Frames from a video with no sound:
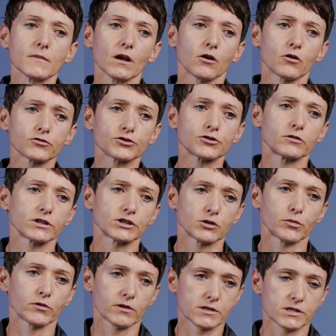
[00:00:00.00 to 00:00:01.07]
controlling the
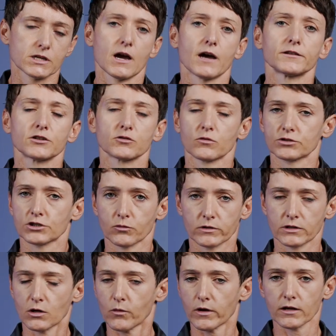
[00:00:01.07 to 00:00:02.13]
buoyancy underwater with
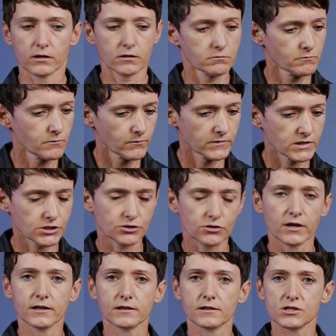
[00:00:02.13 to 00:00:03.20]
the wing.
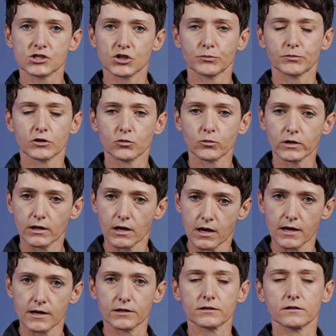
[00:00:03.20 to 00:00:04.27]
Straight, simple, we
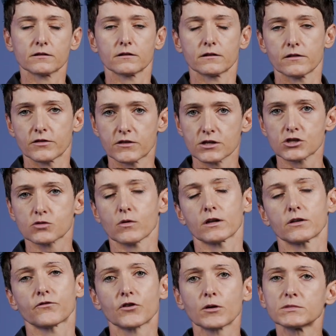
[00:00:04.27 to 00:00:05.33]
learn this one
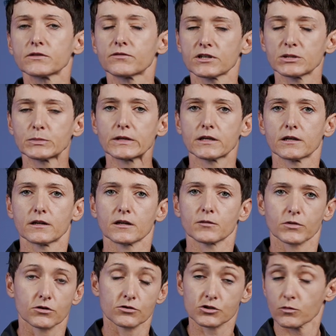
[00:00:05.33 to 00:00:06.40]
from the very beginning,
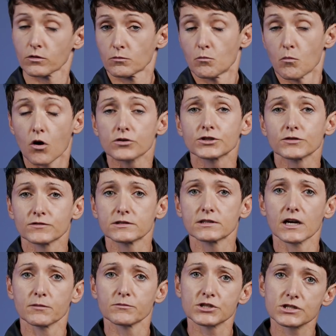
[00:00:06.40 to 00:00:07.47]
because we most of the
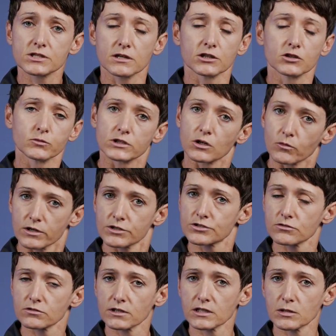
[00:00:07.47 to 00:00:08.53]
time start with a
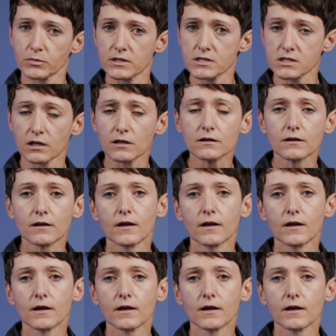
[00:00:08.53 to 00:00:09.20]
wetsuit and a BC.